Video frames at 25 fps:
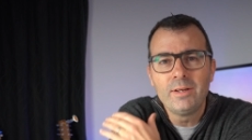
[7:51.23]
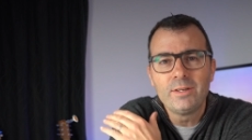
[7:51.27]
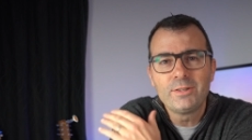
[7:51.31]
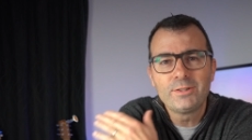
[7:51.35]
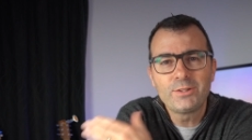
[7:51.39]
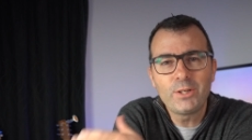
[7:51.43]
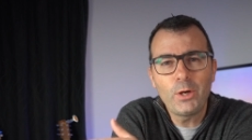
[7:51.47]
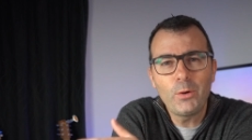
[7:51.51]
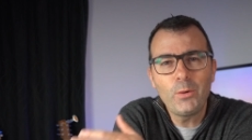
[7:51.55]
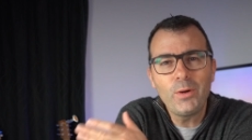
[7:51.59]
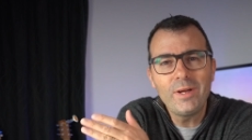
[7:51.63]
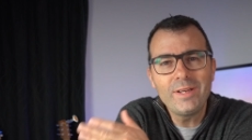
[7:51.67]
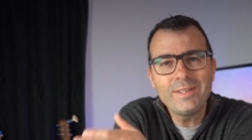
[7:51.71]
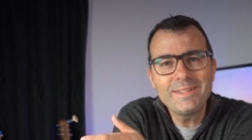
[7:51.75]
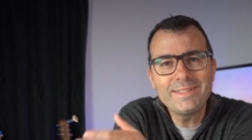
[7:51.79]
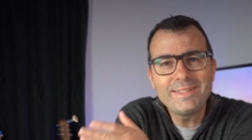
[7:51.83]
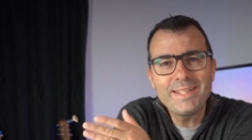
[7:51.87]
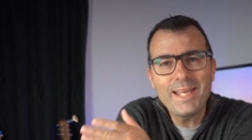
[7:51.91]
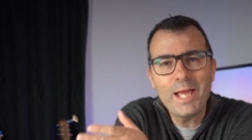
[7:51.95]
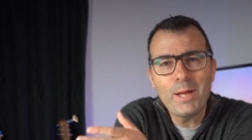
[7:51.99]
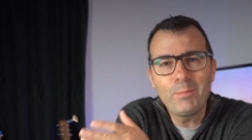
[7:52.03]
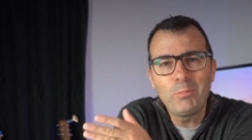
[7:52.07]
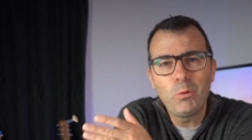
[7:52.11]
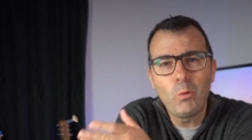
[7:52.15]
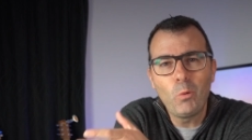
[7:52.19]
So is
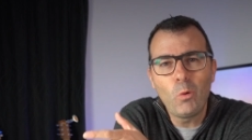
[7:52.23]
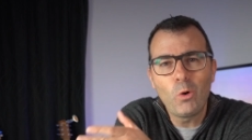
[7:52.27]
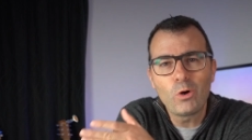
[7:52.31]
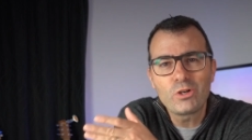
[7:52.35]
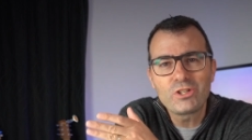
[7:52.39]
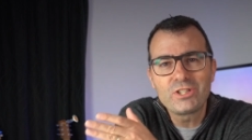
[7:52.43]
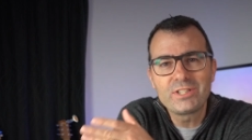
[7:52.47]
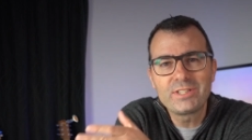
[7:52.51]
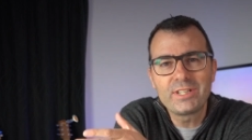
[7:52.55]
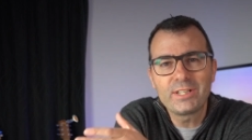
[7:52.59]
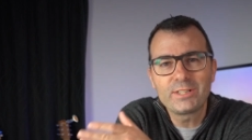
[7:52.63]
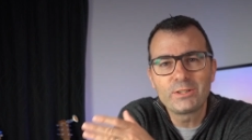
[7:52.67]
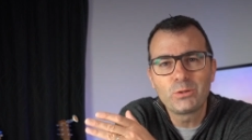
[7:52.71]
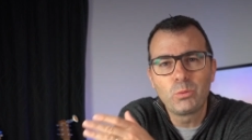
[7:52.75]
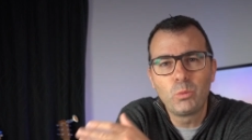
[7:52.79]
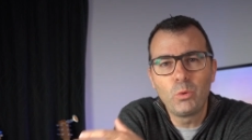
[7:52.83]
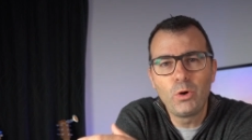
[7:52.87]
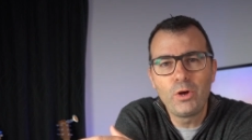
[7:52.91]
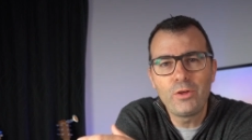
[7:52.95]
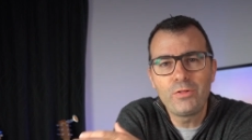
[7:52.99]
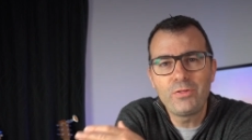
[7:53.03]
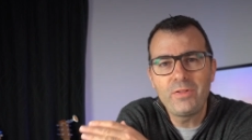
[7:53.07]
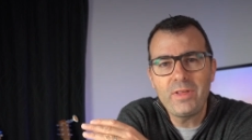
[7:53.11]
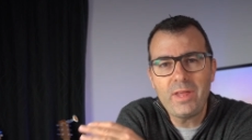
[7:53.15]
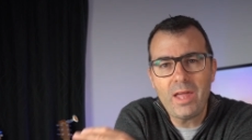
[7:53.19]
the Apple Watch 6
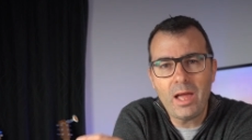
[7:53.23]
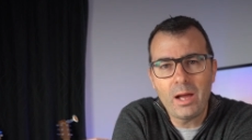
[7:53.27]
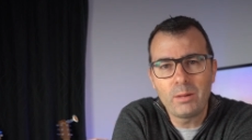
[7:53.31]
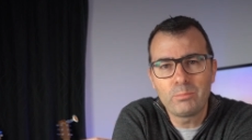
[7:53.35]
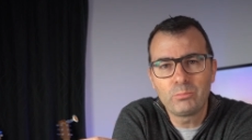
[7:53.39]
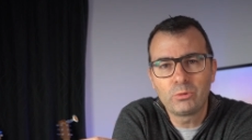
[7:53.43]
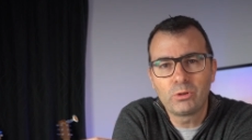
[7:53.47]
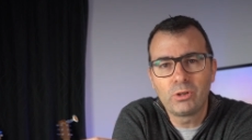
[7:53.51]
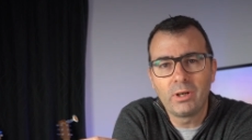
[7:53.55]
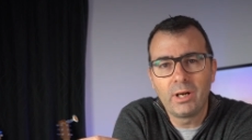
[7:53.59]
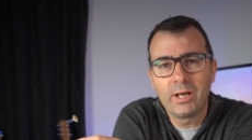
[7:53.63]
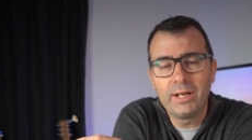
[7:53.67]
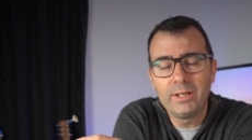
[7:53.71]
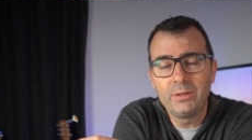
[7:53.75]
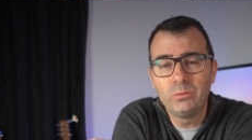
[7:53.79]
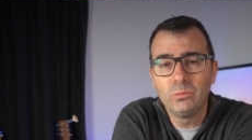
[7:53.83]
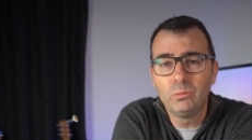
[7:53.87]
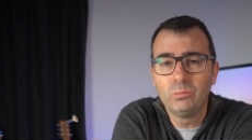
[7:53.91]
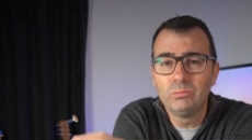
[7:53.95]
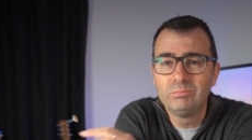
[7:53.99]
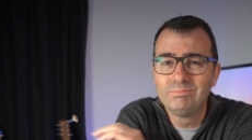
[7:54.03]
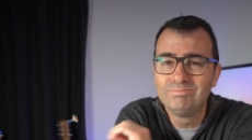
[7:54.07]
worth the upgrade?